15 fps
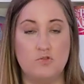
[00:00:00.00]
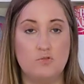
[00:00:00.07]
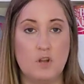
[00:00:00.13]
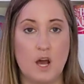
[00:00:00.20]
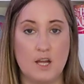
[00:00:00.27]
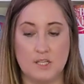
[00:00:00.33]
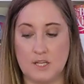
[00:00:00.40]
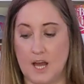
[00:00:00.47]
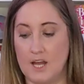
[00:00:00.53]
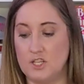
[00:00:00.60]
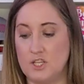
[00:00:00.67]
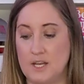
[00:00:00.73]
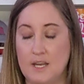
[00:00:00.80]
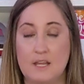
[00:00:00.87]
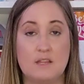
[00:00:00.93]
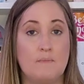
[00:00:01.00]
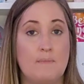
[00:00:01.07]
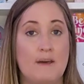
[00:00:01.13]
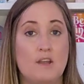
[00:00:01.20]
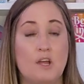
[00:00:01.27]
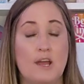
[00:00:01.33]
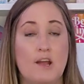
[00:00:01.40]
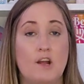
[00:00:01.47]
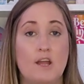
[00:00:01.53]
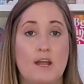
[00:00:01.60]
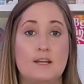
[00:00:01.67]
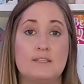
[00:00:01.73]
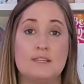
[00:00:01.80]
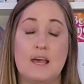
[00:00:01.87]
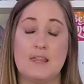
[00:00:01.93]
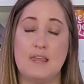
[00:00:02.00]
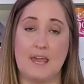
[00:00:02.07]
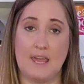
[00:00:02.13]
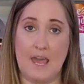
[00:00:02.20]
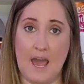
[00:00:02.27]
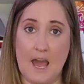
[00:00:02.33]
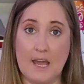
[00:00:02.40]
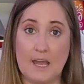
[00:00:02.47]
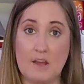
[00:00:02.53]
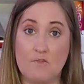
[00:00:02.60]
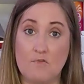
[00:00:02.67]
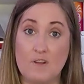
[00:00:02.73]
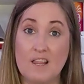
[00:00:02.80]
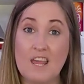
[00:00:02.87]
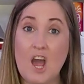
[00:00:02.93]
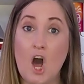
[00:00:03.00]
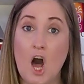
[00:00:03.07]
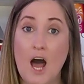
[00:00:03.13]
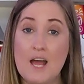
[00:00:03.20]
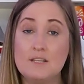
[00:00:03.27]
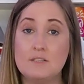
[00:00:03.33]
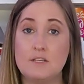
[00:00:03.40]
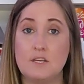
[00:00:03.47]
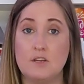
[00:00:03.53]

do not touch any of the metal areas. They can get really hot.